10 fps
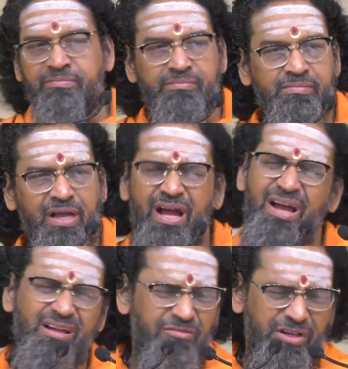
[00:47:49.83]

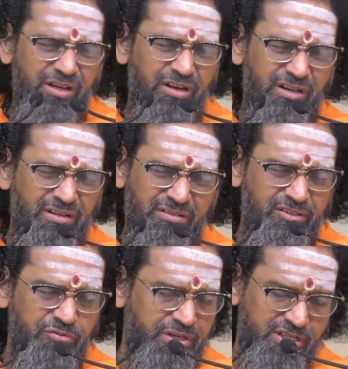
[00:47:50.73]
Very clear.
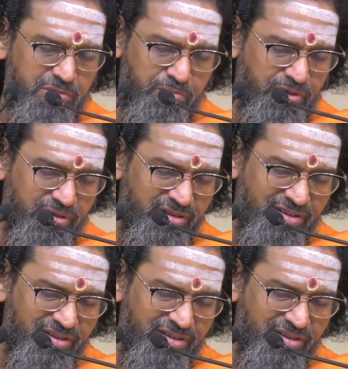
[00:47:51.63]
It's very simple.